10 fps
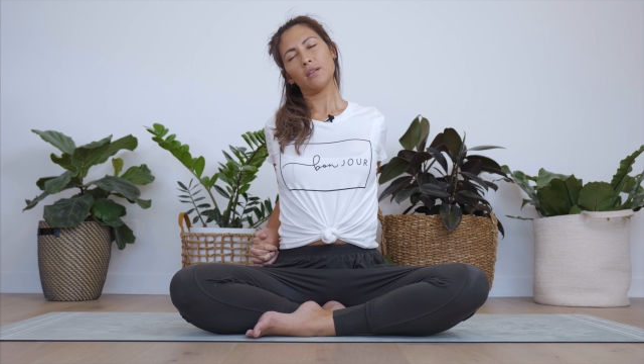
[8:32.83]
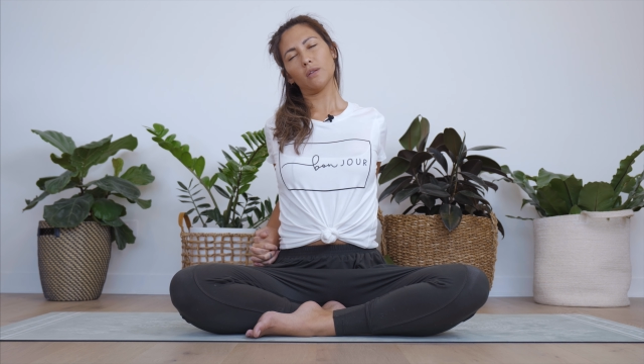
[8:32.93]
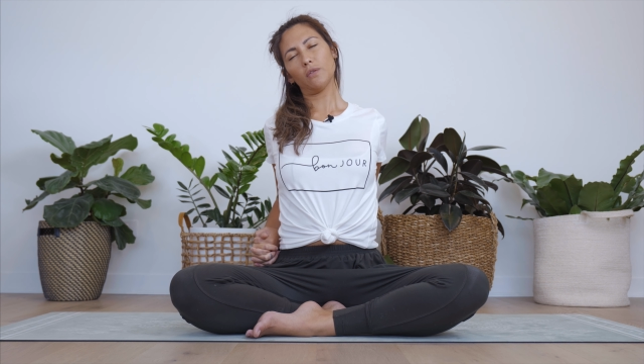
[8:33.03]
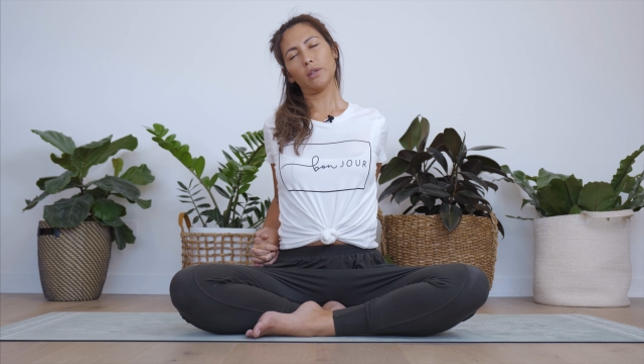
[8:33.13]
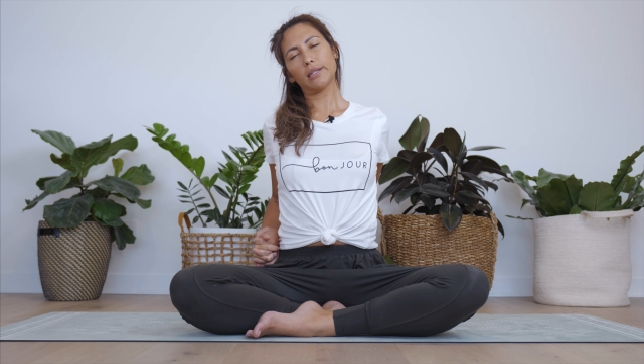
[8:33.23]

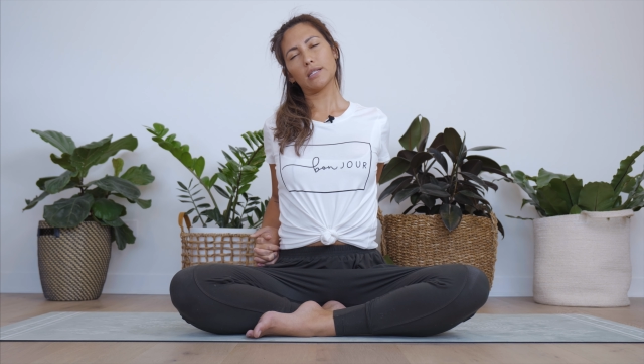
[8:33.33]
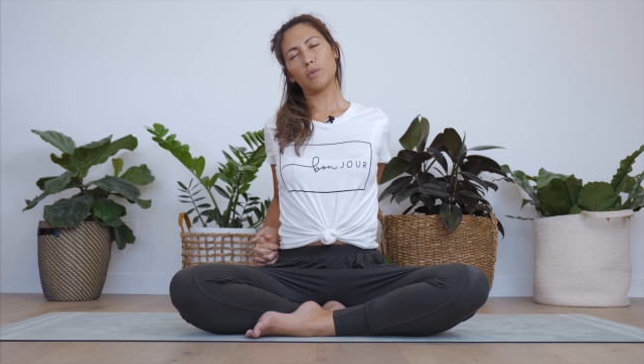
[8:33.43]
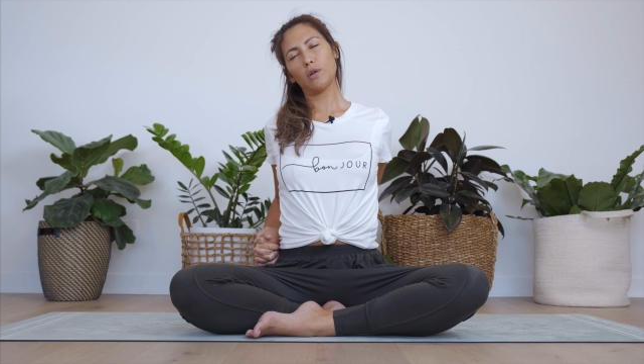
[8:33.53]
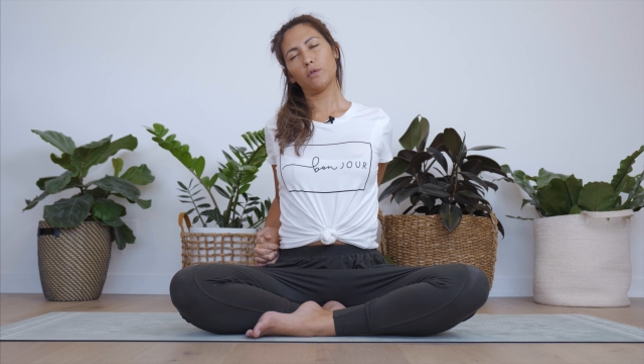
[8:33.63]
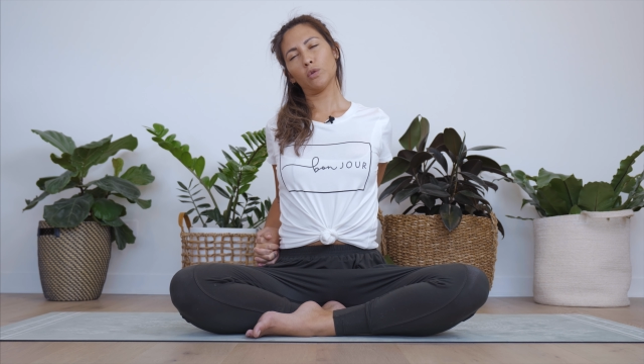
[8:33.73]
So feeling this
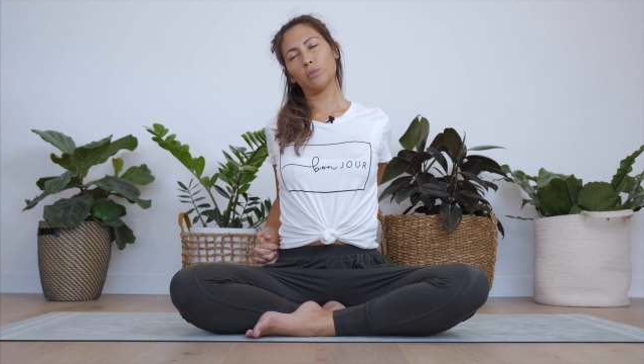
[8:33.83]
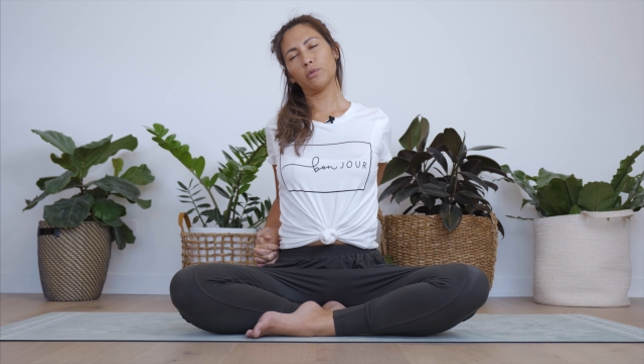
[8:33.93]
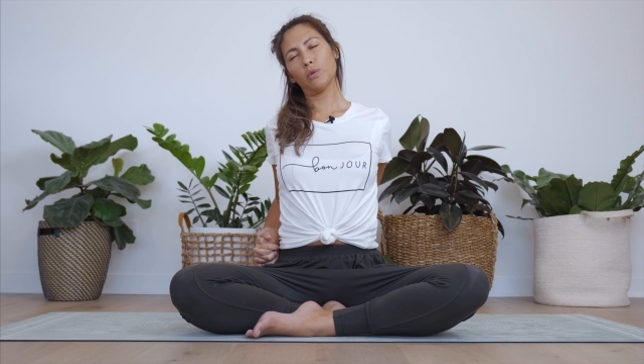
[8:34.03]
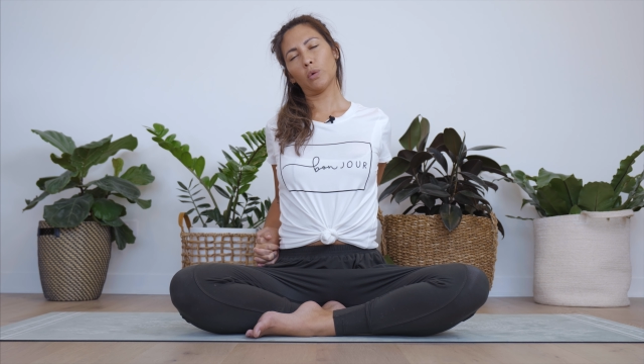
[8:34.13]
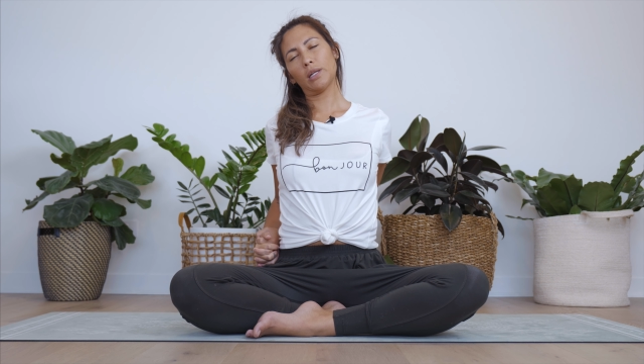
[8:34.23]
beautiful
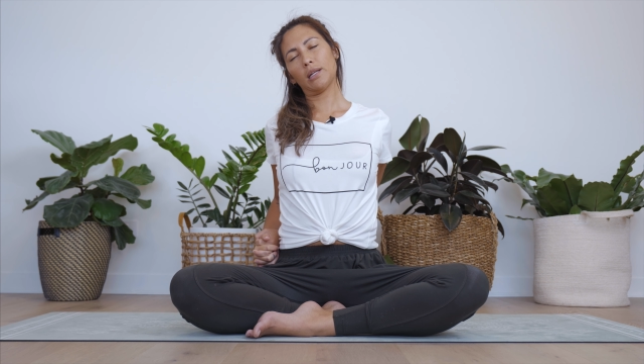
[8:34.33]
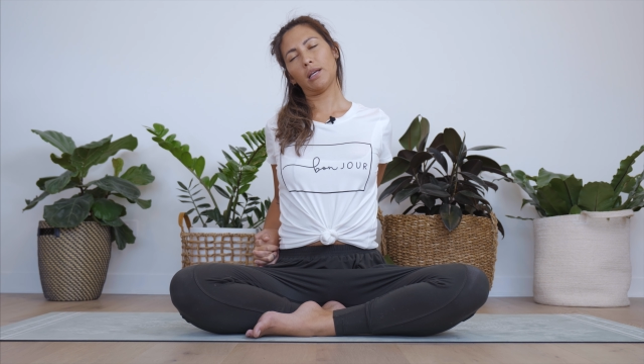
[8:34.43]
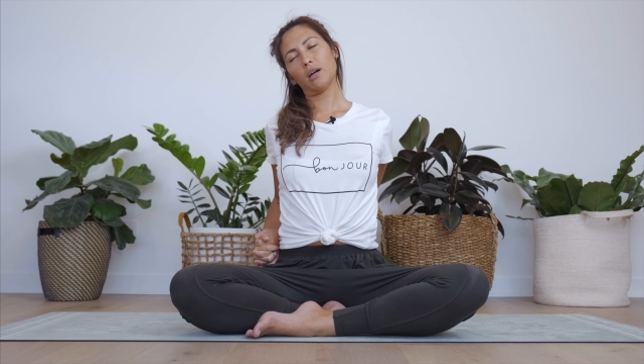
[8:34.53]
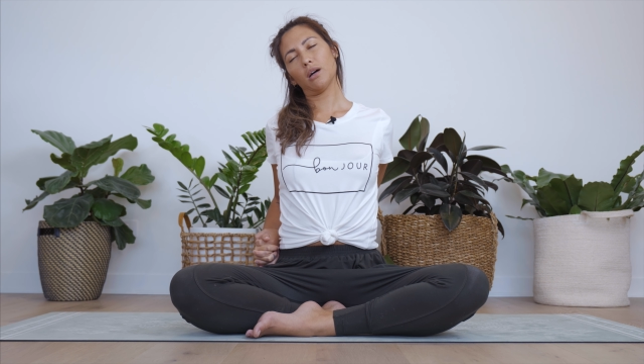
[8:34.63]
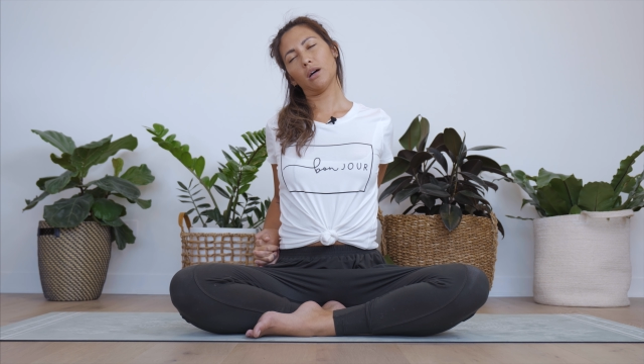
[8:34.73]

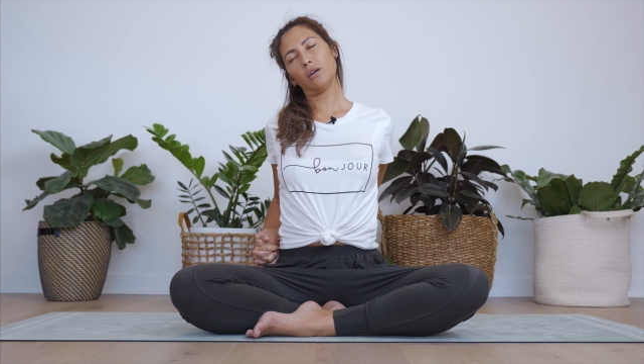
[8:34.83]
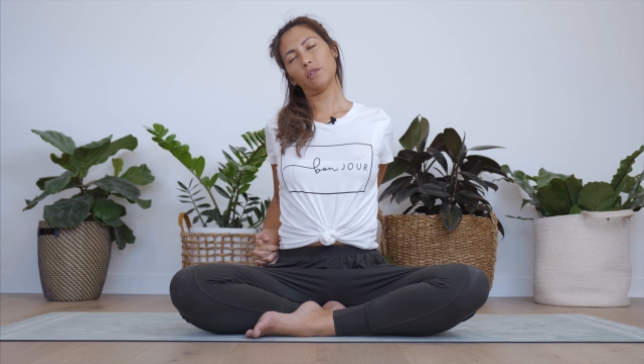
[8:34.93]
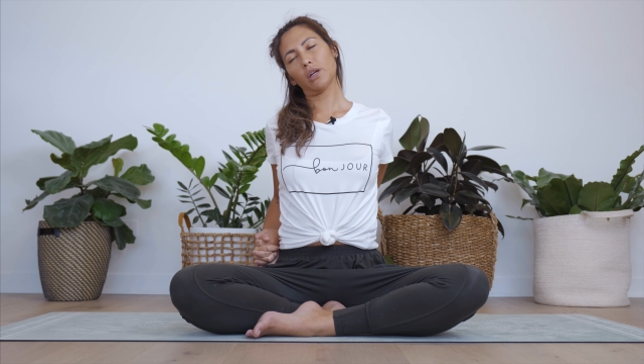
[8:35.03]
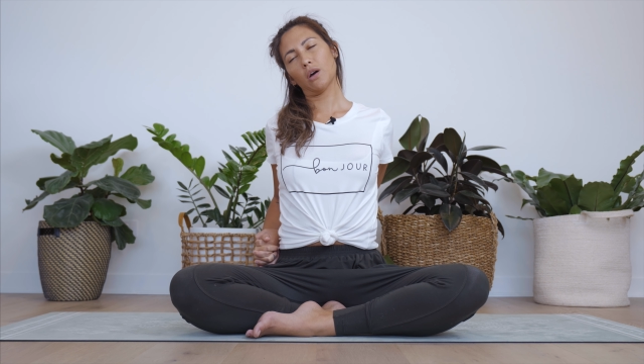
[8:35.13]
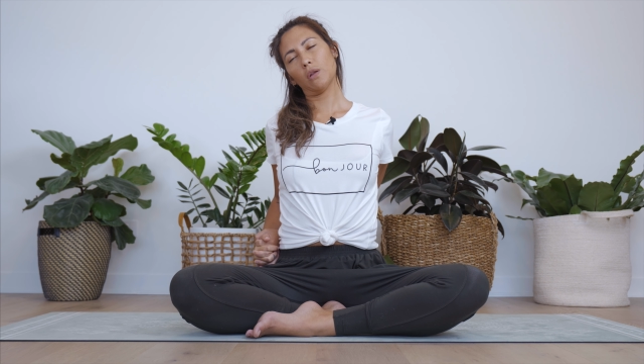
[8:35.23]
broadening
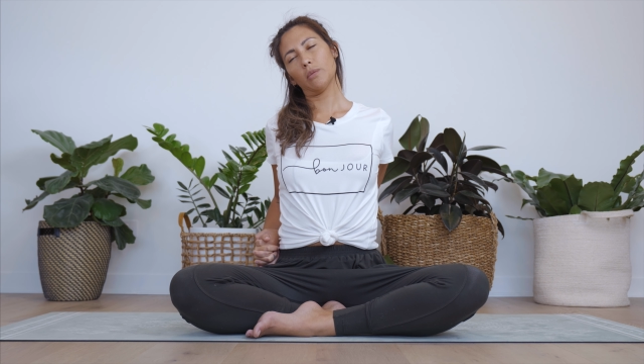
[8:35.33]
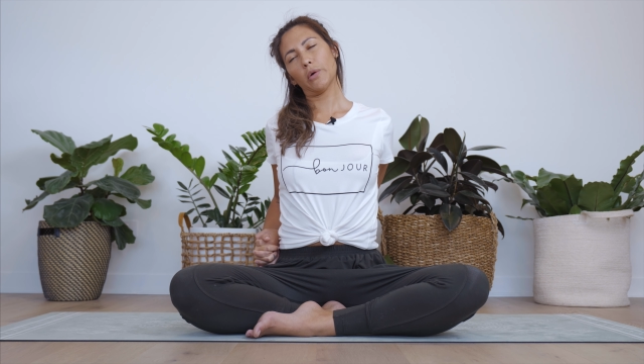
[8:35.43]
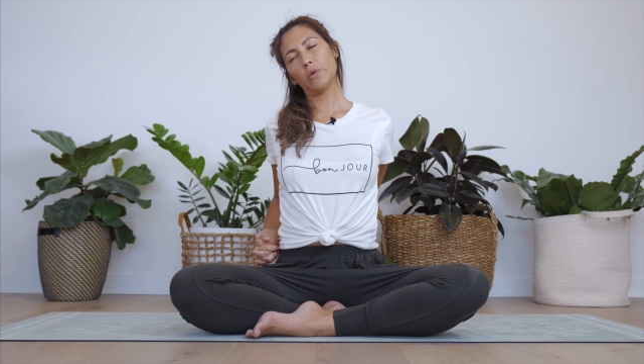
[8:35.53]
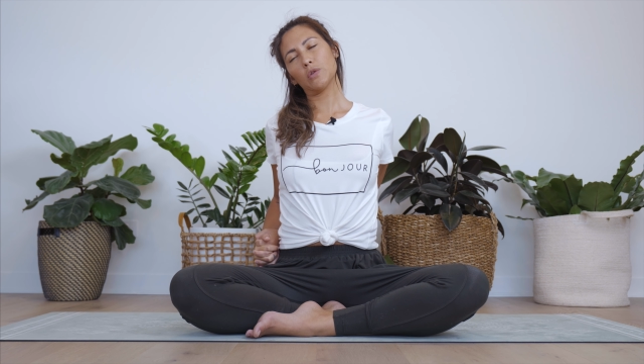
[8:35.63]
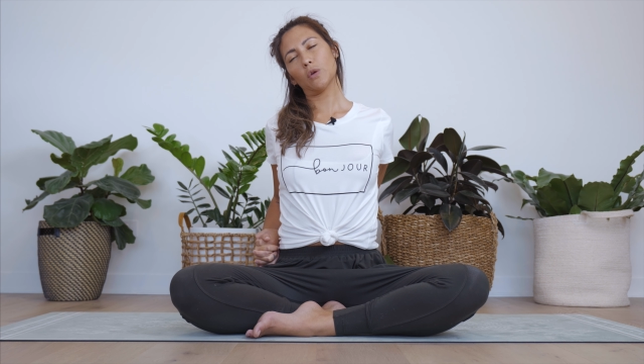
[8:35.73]
of the
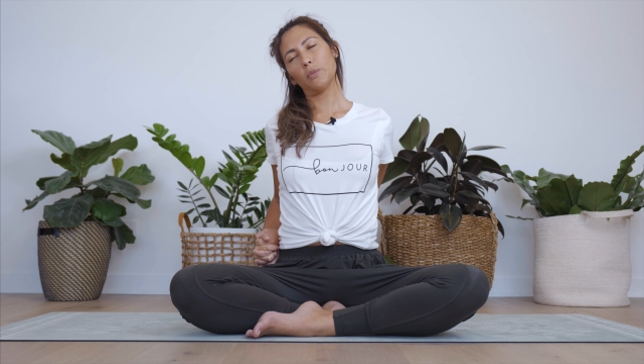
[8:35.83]
collarbones,